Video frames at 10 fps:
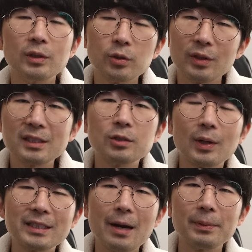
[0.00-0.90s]
And so this is
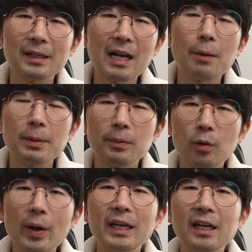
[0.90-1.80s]
what's happening now. People are
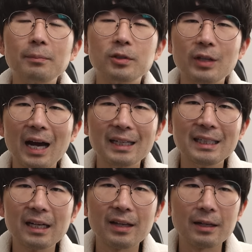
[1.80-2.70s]
waking up to the
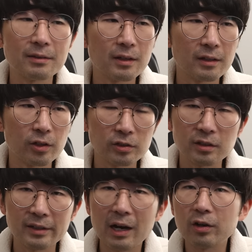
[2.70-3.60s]
idea that there's
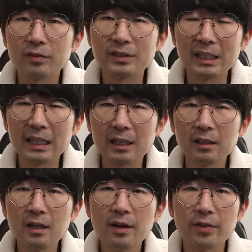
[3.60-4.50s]
a narrative
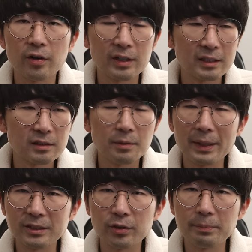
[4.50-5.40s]
seeding, there is the
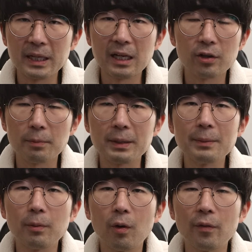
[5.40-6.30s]
mainstream media, there are
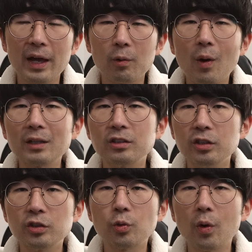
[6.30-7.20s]
people that want to
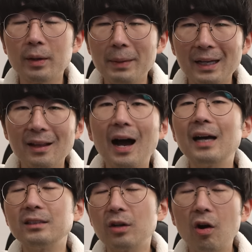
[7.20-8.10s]
destroy, make
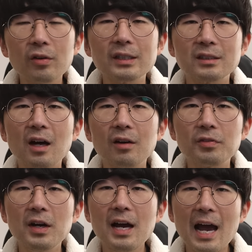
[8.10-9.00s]
lies and all this stuff,